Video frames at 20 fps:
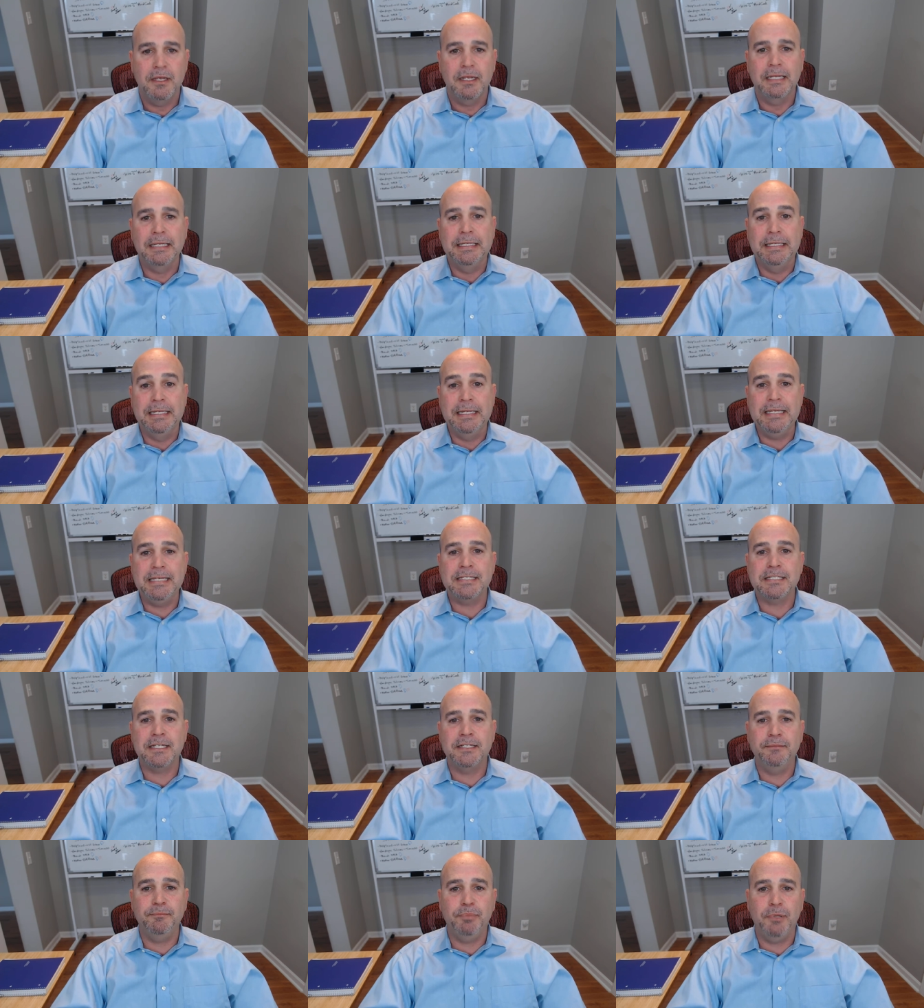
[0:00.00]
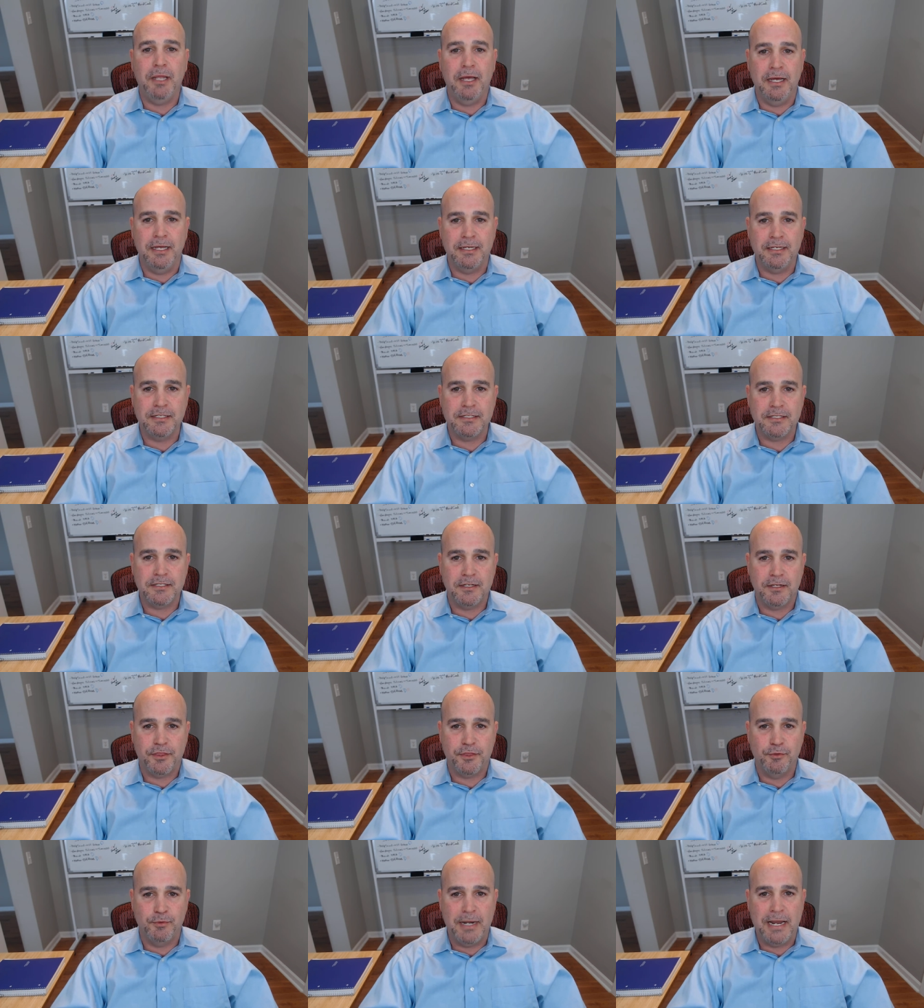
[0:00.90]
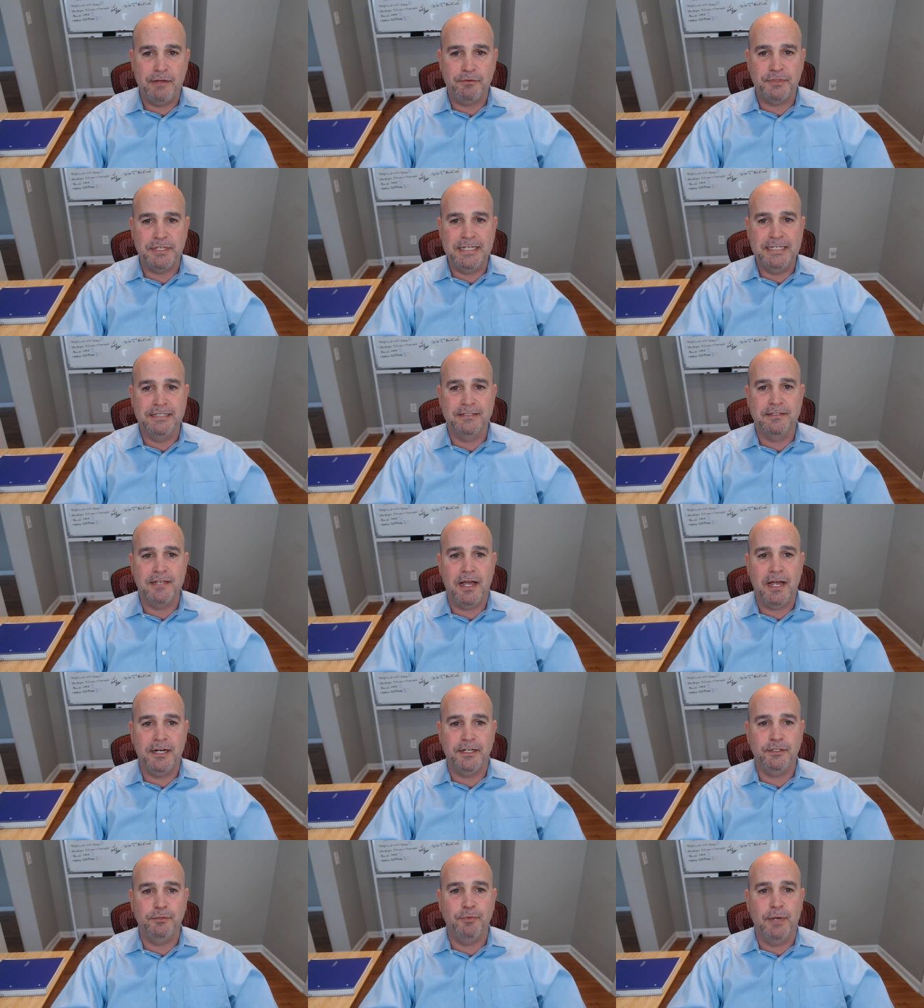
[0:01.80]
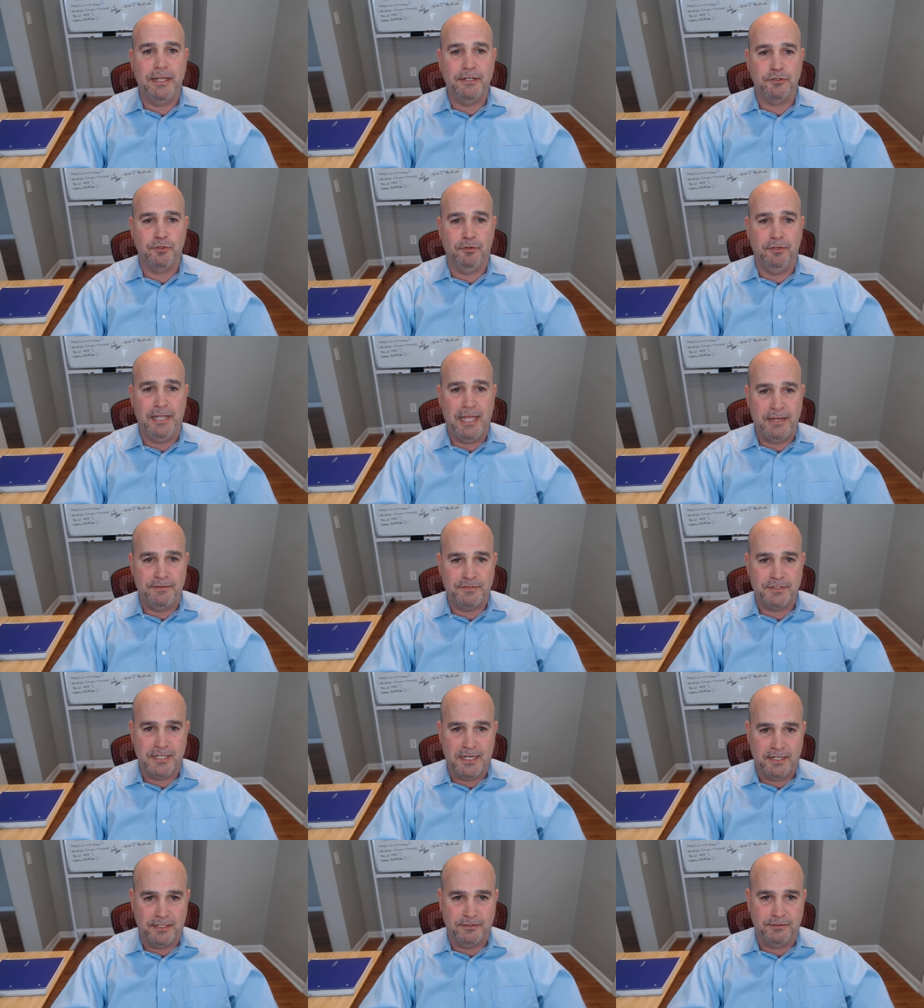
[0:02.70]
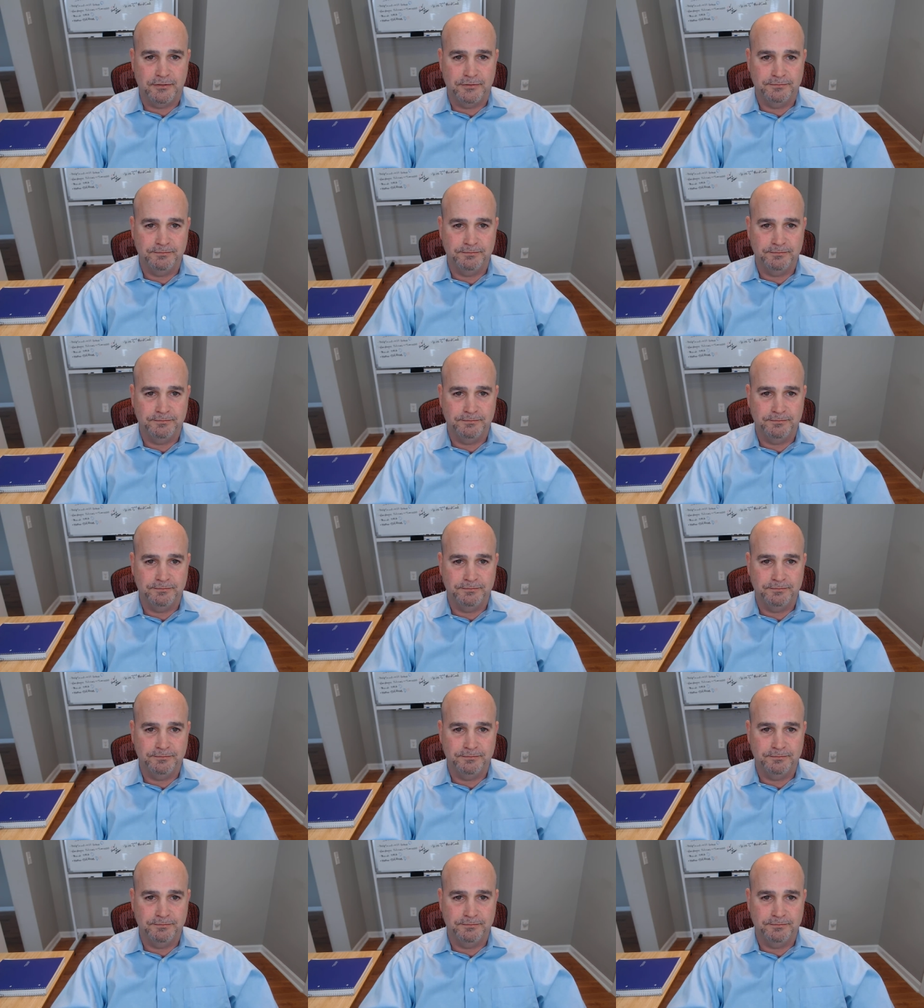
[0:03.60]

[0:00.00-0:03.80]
lease compliance throughout the entire rental life cycle.